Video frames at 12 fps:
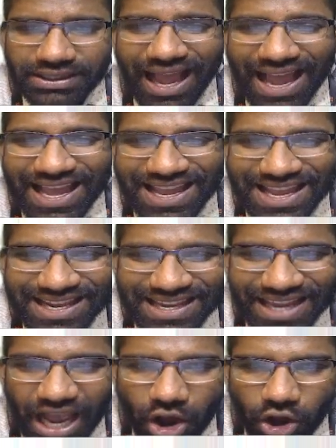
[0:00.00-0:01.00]
area
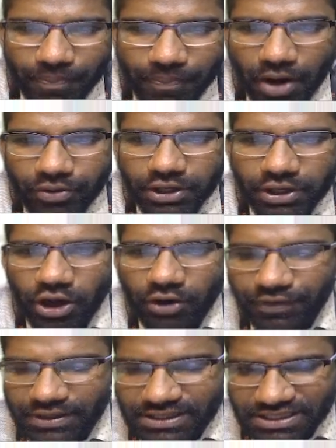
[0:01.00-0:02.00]
or boundary of a
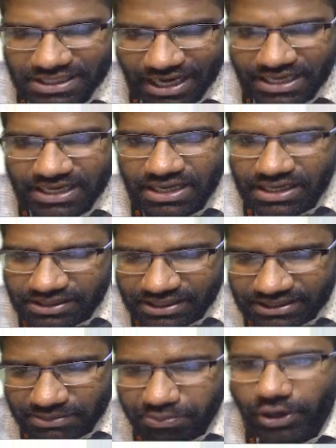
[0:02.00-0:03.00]
state. This is
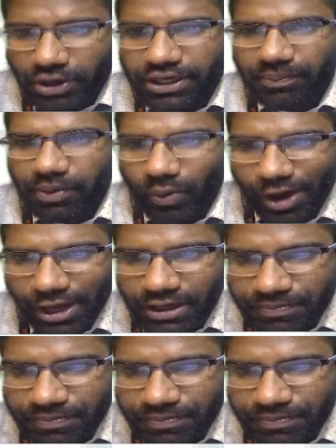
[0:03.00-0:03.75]
point number 1.